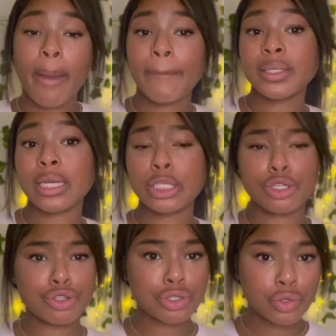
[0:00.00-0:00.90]
pertaining to
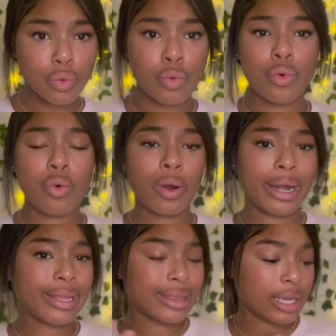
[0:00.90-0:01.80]
school or
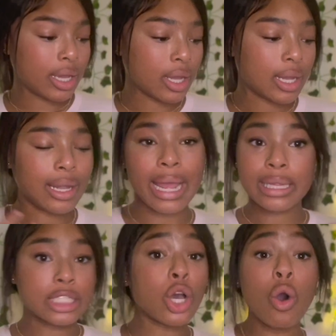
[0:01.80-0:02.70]
anything like
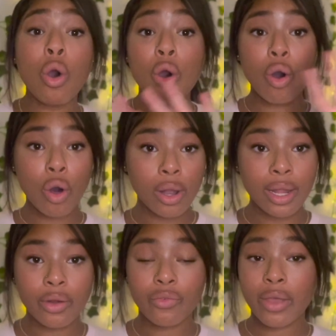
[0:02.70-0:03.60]
this, a haul or